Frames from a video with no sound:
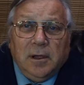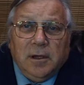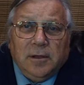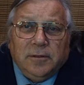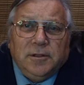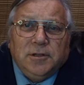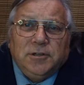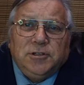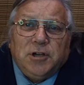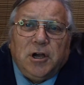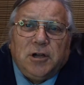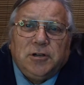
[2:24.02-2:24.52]

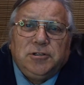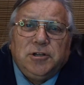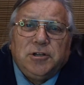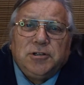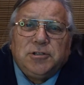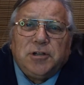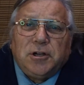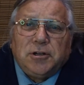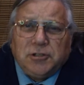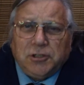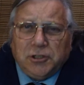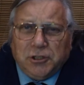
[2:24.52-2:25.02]
The judges
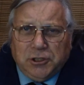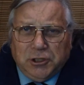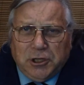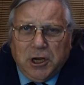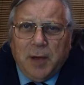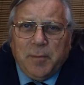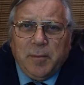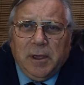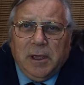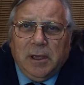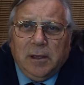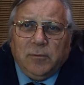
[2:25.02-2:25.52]
are
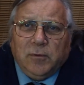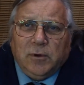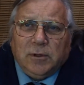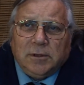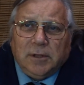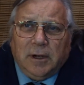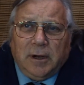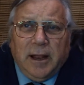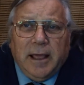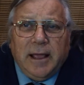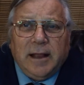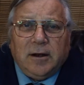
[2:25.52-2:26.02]
chummy with
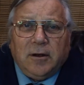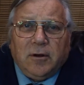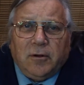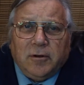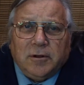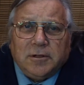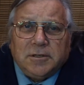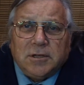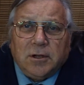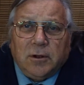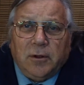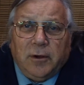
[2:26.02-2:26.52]
the
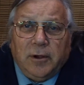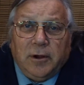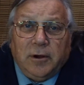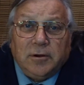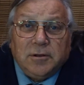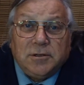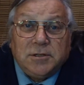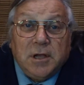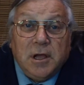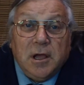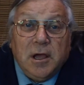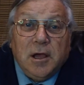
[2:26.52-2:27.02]
landlord's
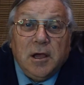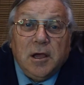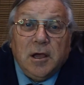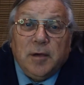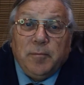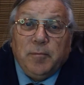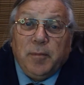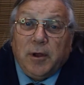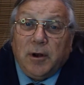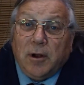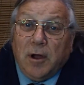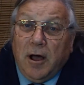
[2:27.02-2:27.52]
lawyers,
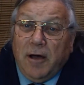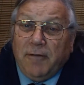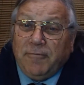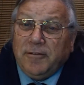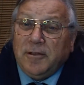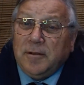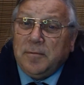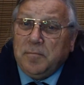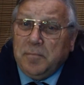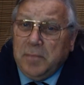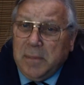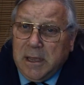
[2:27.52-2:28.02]
but
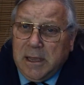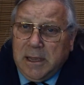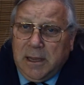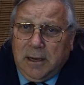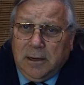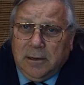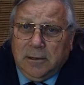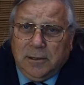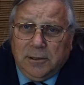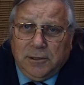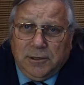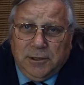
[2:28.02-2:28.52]
often
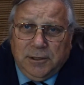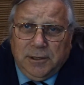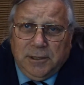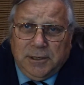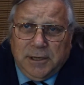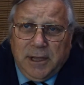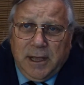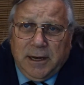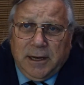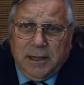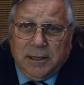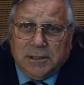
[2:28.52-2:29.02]
mean to the
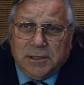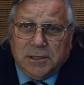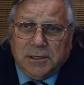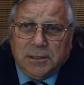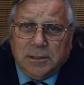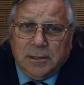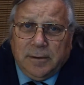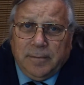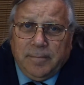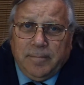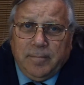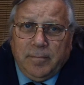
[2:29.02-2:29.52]

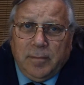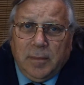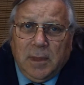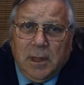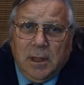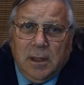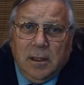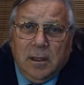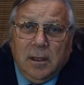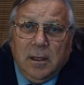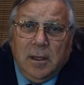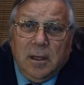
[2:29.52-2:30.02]
tenants.
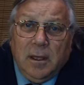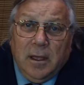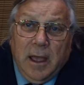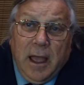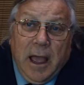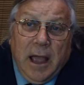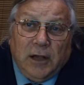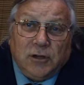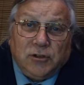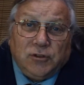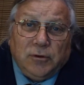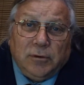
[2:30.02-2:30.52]

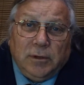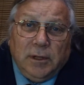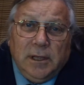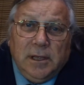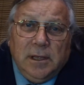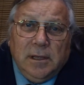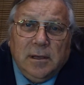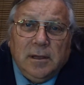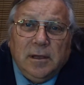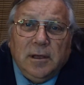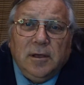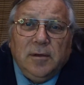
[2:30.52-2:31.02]

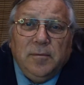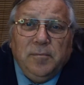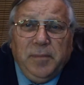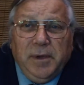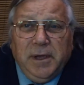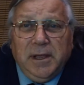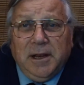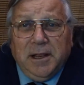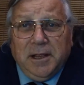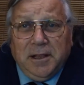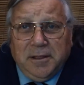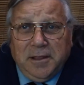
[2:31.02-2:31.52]
Actually,
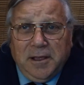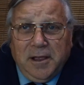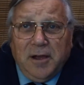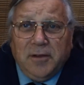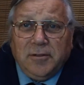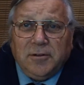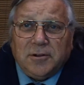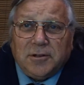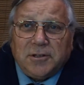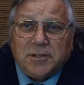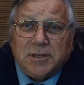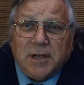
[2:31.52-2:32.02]
beating the
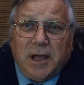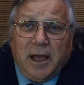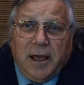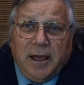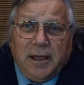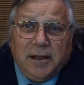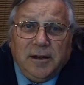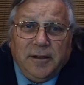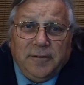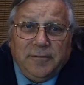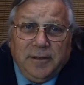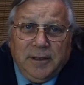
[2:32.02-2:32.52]
other
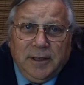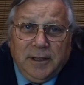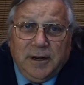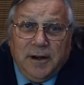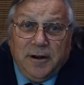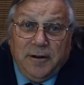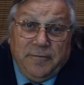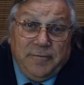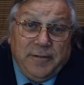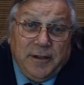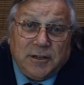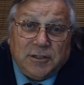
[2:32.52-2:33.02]
side in
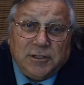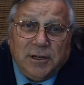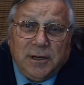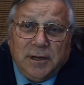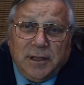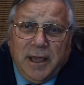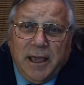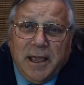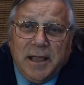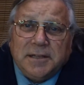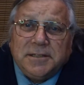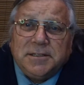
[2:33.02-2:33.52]
an eviction
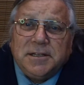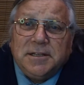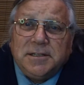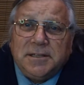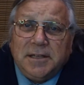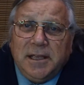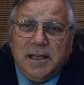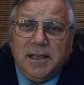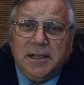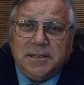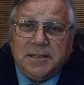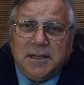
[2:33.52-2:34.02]
case
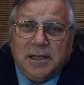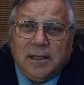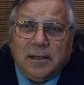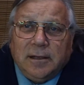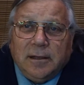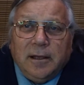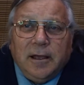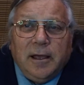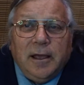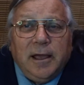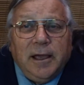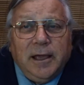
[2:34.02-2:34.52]
is easy.
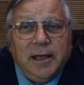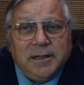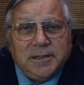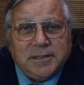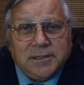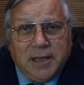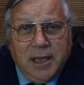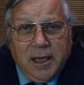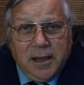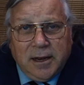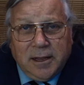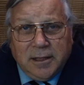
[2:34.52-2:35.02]
It's
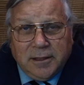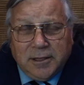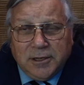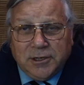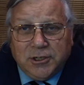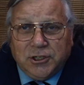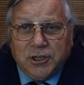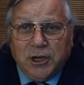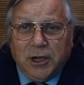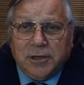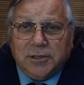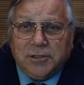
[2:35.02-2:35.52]
getting the
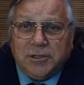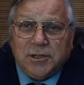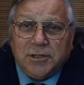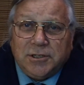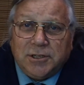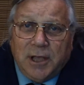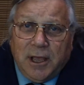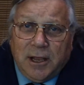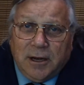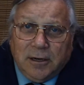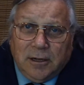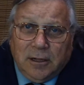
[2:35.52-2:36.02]

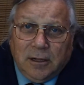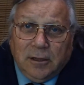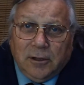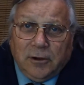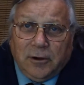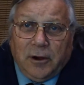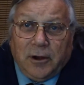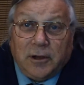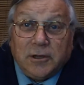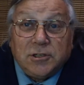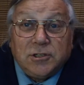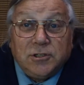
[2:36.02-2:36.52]
judges and
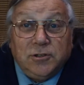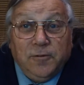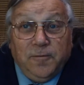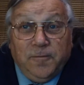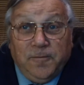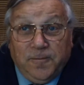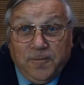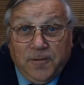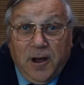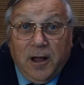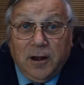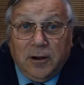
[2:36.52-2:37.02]
clerks to
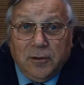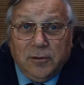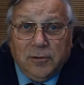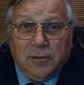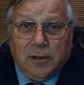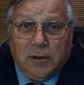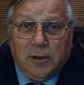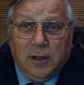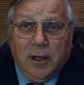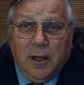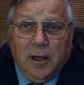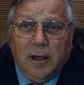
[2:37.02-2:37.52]
follow the
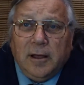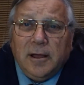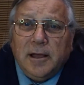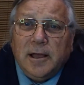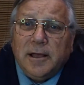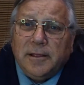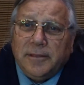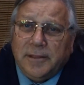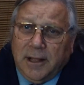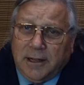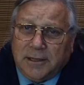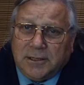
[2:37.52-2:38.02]
law
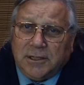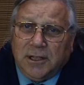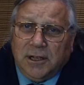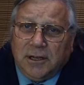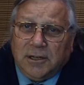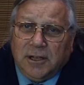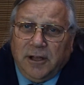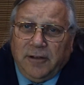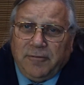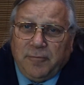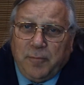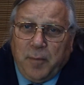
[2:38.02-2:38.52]
that's the
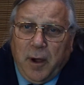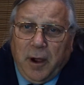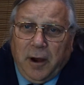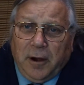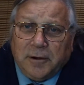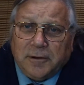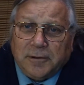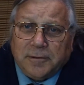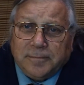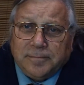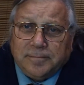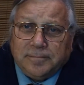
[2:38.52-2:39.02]
tough
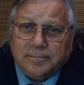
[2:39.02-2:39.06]
part.